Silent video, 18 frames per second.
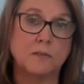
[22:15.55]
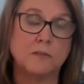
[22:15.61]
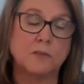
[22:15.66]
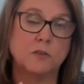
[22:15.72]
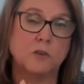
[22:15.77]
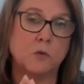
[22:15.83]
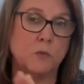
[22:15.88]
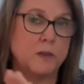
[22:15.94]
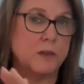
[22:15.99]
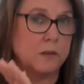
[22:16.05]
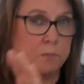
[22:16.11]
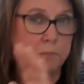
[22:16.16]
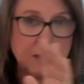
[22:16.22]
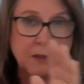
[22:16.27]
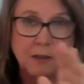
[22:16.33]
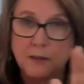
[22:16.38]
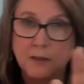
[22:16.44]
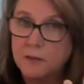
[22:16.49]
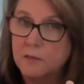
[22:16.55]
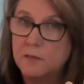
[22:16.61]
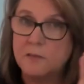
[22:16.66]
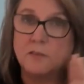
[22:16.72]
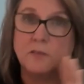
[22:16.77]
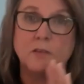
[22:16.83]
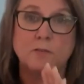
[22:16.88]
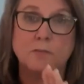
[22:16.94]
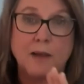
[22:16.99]
so that we can begin to
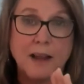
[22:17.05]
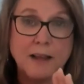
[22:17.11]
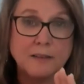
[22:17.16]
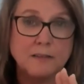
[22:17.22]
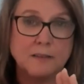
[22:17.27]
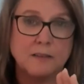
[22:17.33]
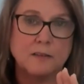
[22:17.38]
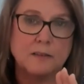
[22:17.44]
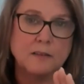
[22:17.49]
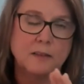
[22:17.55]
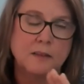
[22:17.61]
direct it.